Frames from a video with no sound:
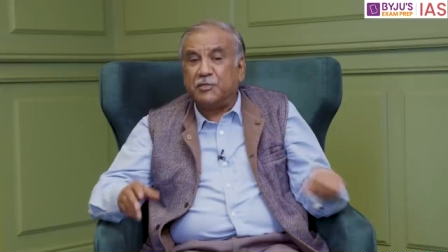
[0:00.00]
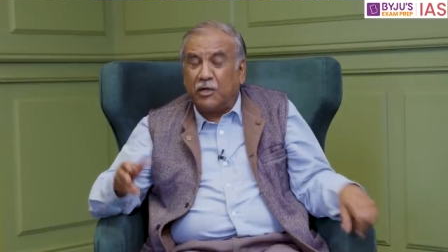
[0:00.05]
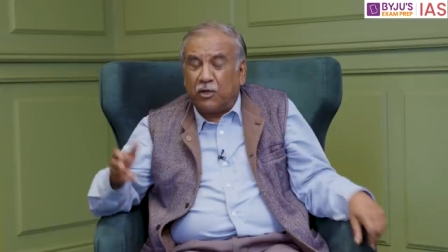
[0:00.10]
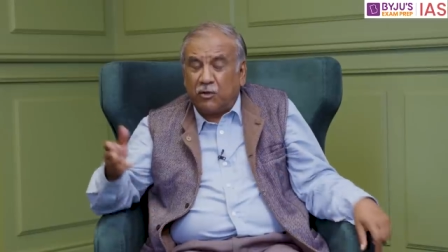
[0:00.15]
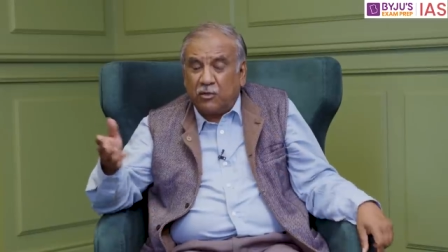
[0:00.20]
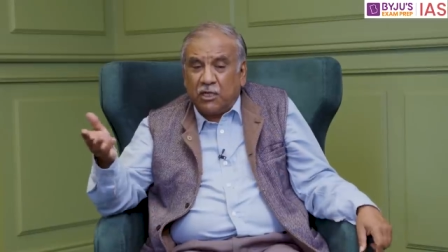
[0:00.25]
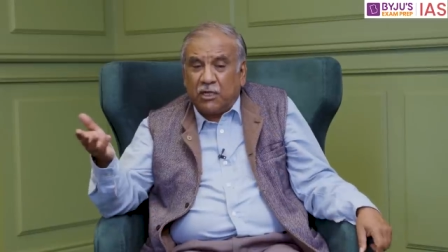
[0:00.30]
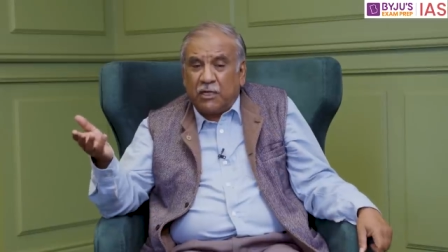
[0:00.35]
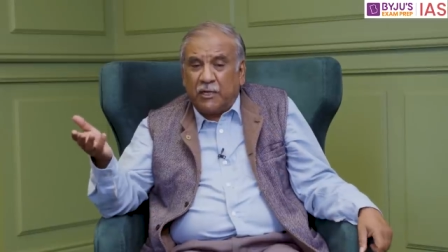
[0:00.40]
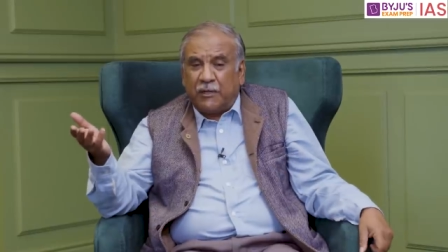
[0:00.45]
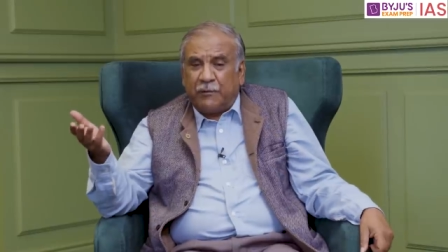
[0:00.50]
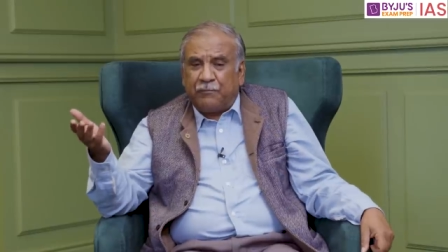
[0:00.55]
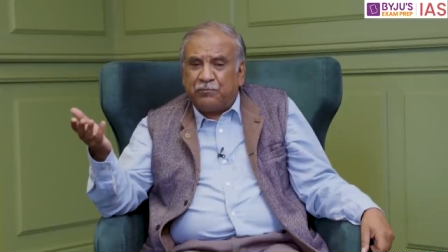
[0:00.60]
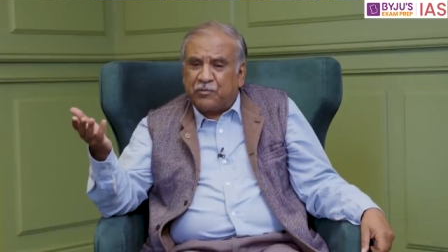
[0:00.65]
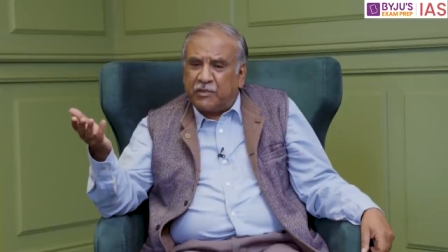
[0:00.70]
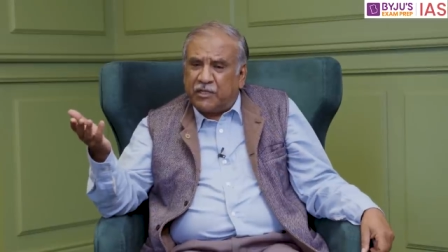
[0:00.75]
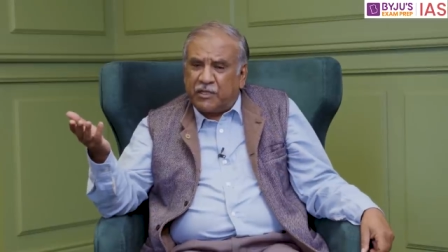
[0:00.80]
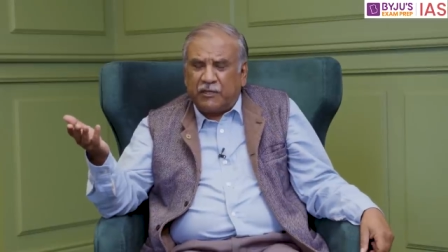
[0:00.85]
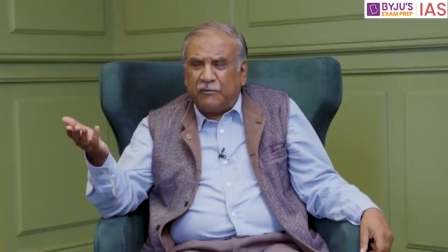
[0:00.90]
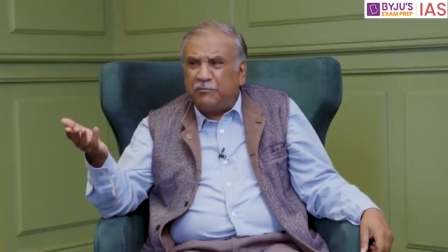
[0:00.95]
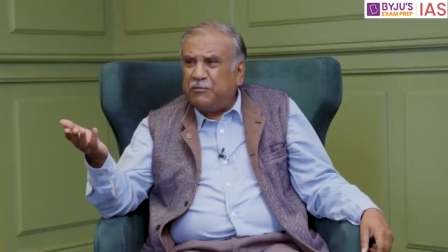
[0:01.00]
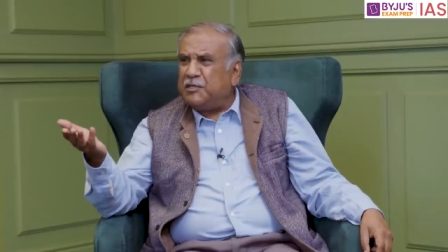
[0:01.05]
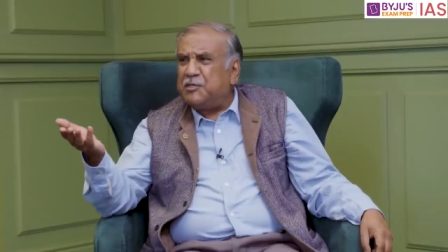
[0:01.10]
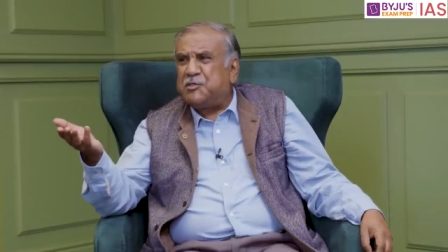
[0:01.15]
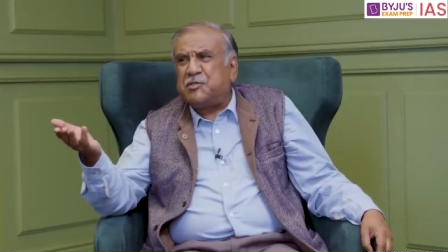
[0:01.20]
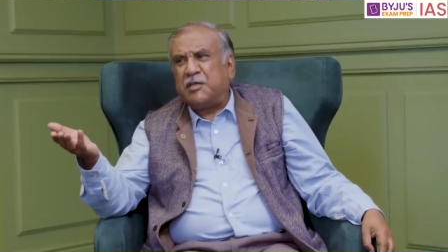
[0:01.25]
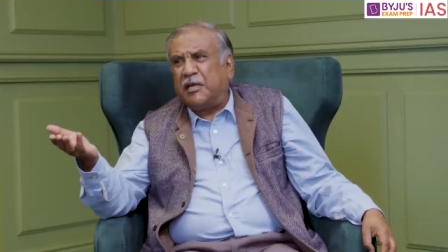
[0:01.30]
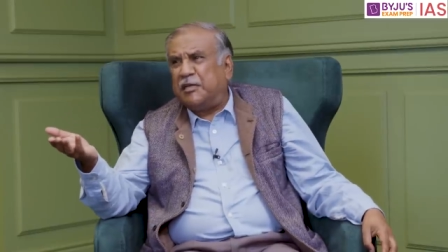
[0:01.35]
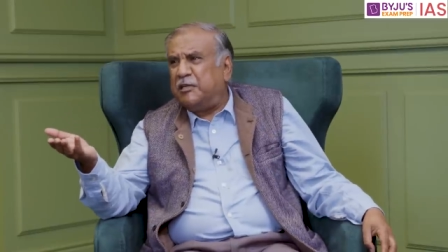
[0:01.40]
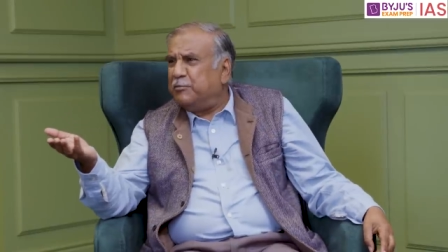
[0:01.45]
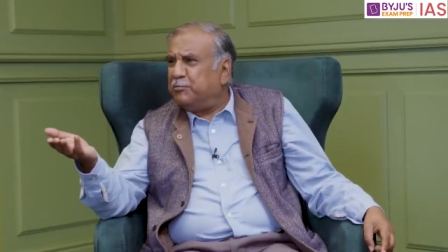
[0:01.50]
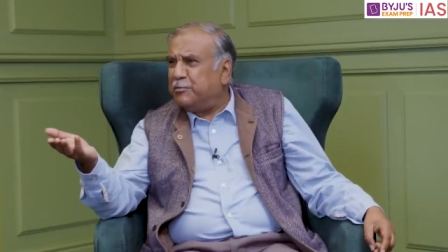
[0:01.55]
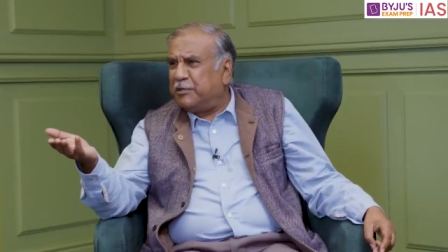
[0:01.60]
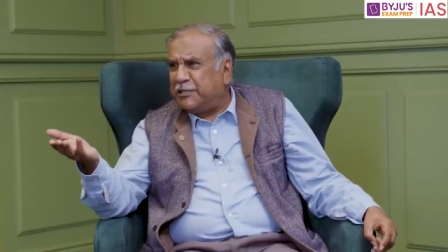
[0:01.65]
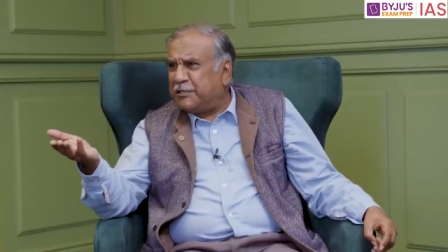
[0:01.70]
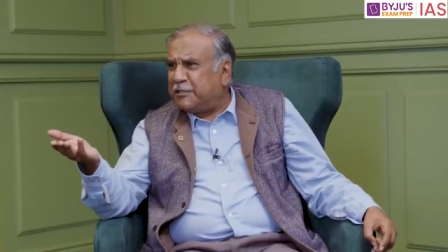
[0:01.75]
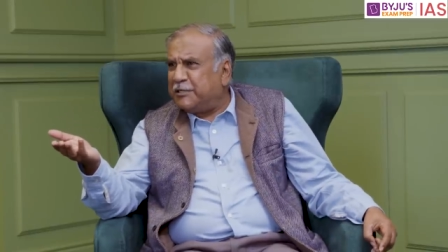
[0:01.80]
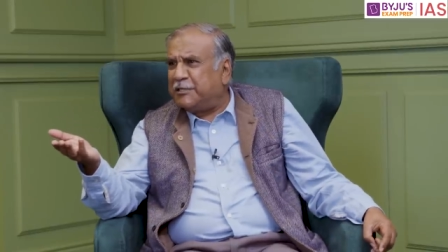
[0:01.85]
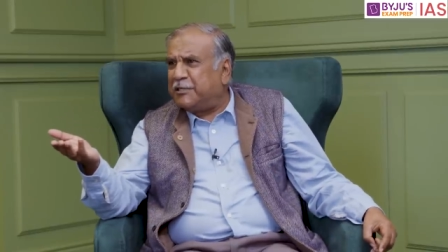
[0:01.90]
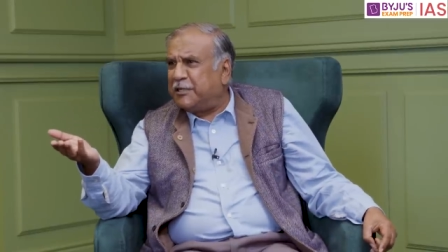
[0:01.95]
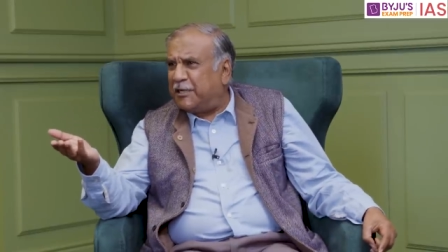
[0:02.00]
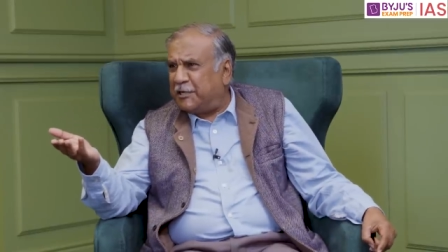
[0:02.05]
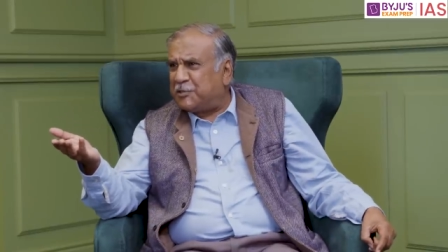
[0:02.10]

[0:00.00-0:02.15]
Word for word: Now, there have been celebrated